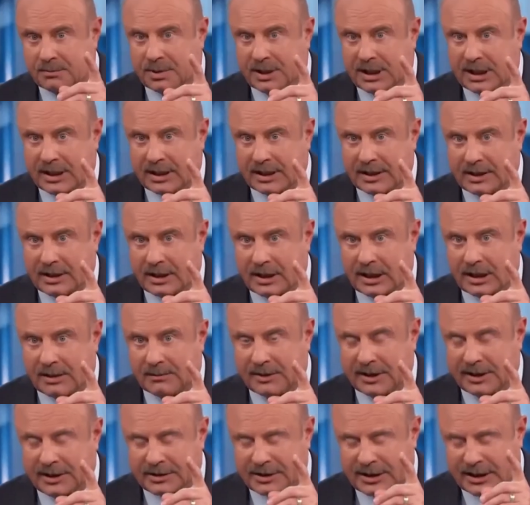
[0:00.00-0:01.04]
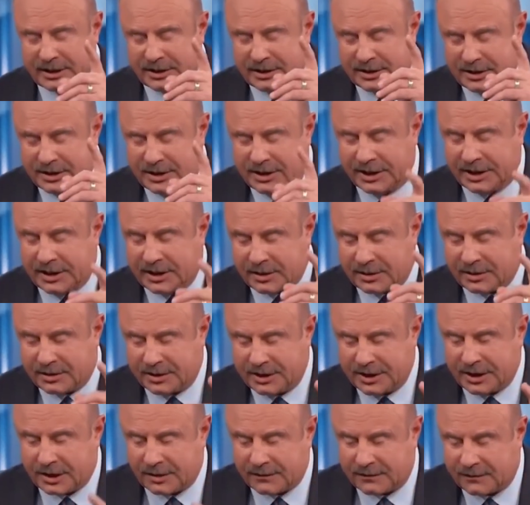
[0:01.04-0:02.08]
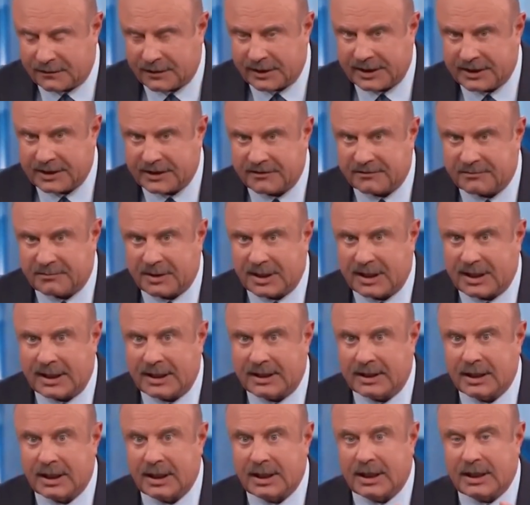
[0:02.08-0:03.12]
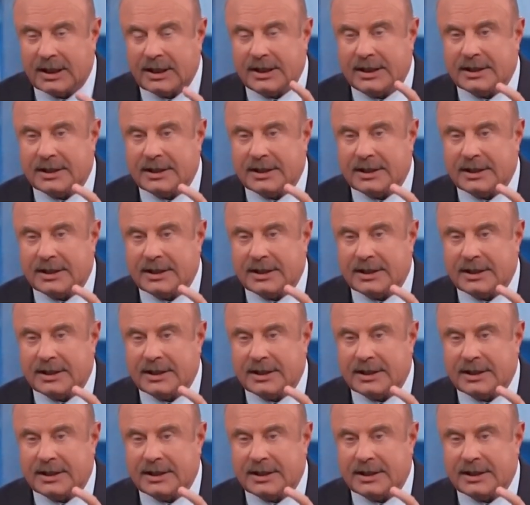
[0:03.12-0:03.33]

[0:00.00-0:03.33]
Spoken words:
Polycom. He's a dear, dear friend of mine. Mm-hmm.